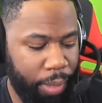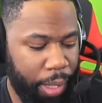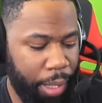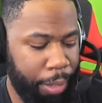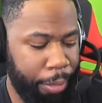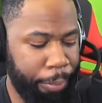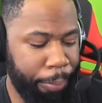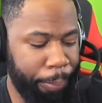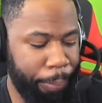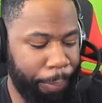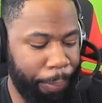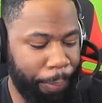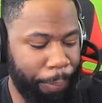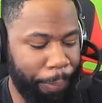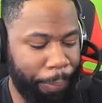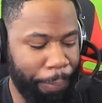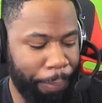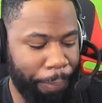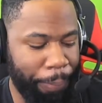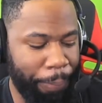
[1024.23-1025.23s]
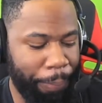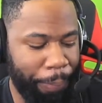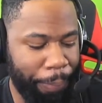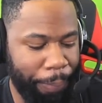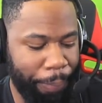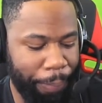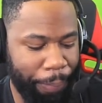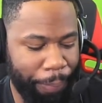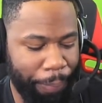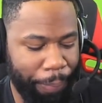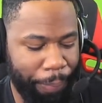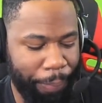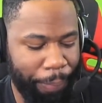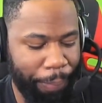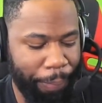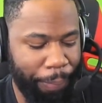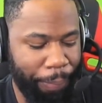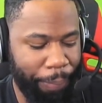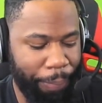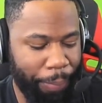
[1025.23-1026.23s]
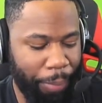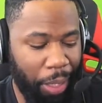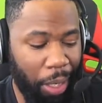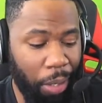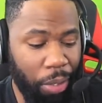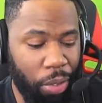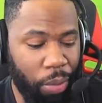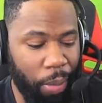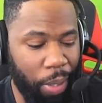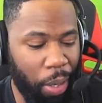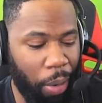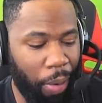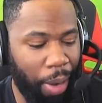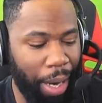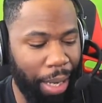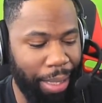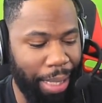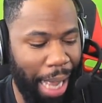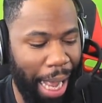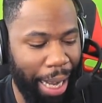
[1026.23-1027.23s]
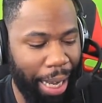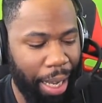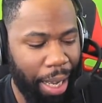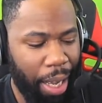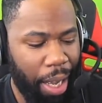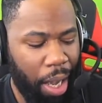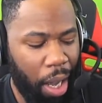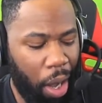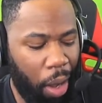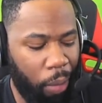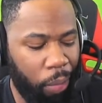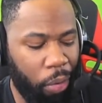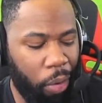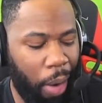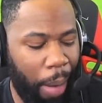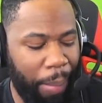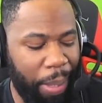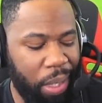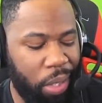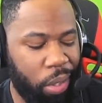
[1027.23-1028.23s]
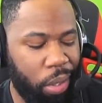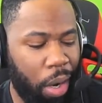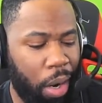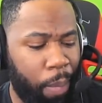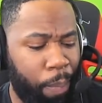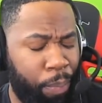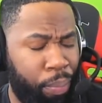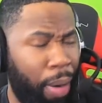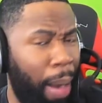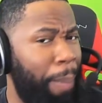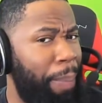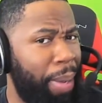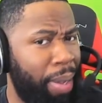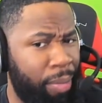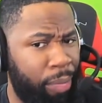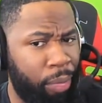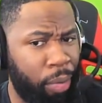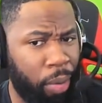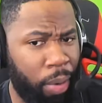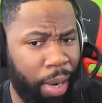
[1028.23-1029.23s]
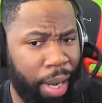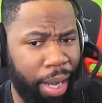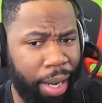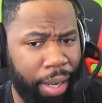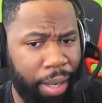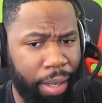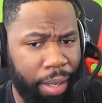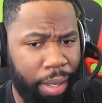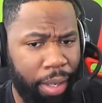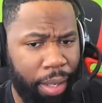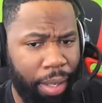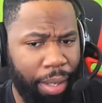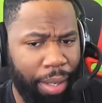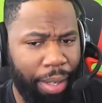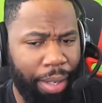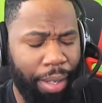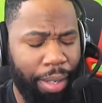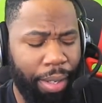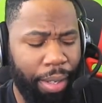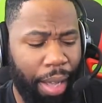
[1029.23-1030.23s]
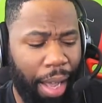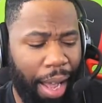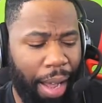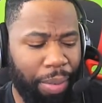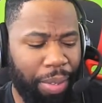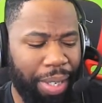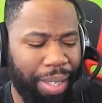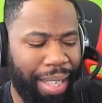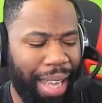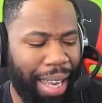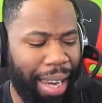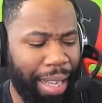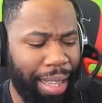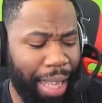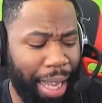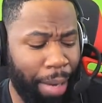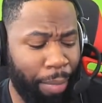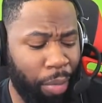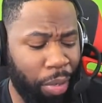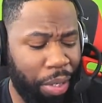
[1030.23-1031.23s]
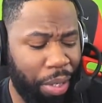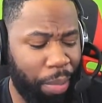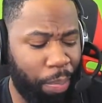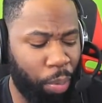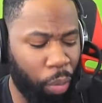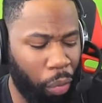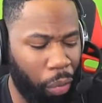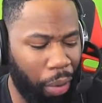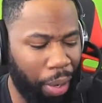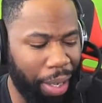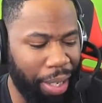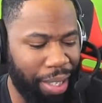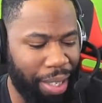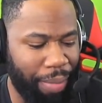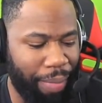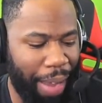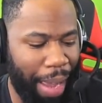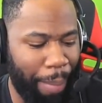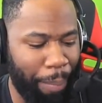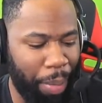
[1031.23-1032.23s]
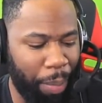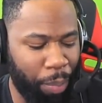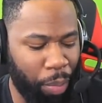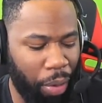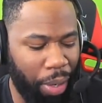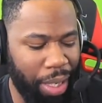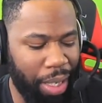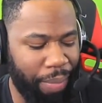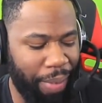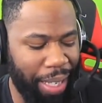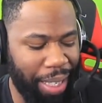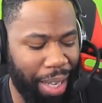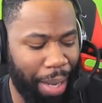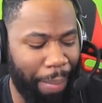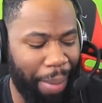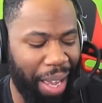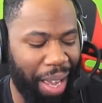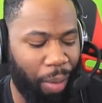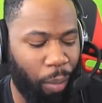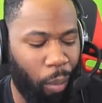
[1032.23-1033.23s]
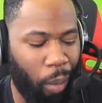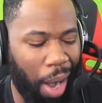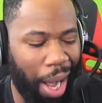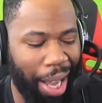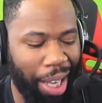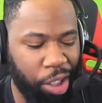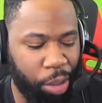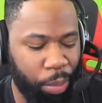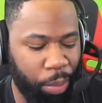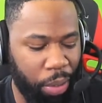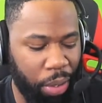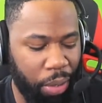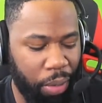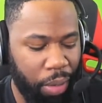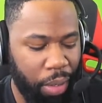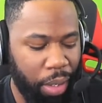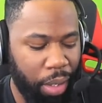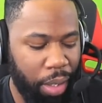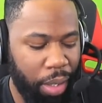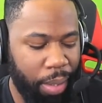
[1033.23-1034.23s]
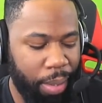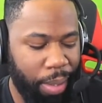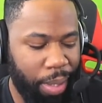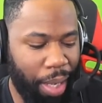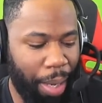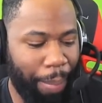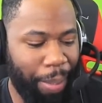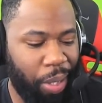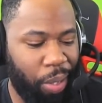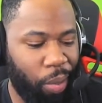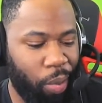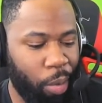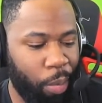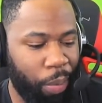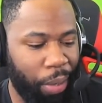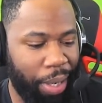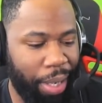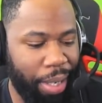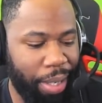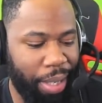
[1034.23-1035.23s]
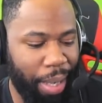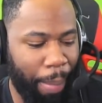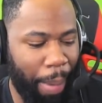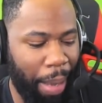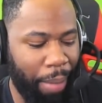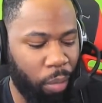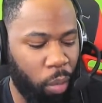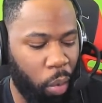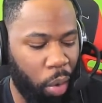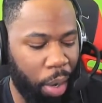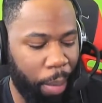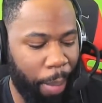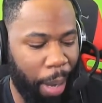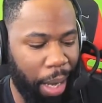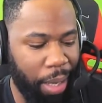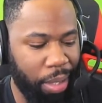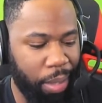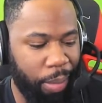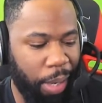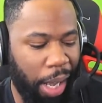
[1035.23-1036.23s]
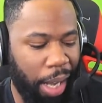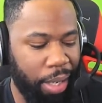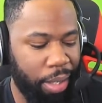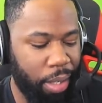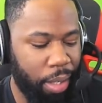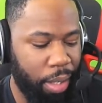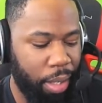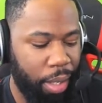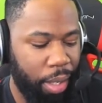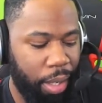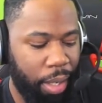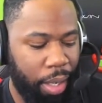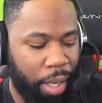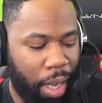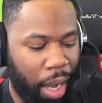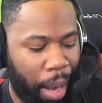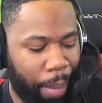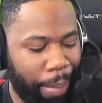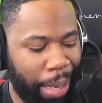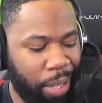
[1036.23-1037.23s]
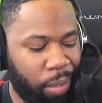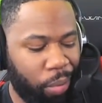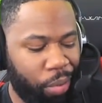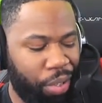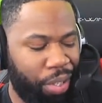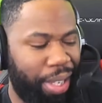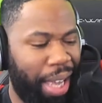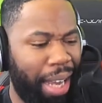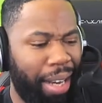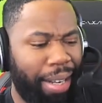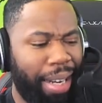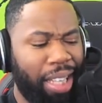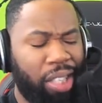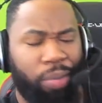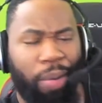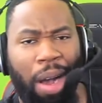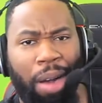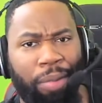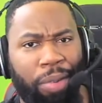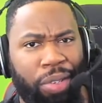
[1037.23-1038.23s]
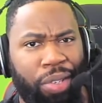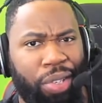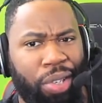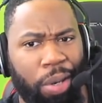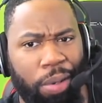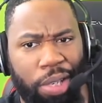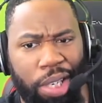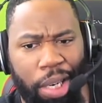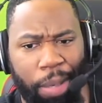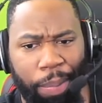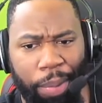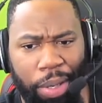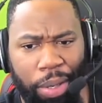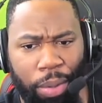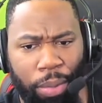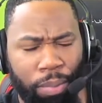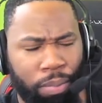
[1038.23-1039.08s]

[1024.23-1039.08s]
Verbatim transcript: Hmm. Close to a Dokkan attack. Although I'm going to start prepping for it I was going to say i like to get it versus Broly's event, but Broly's event's going to be a wash, bro. It's going to be super easy. I'm not even worried about it, to be honest. I might as well just get it next round versus Gogeta Blue.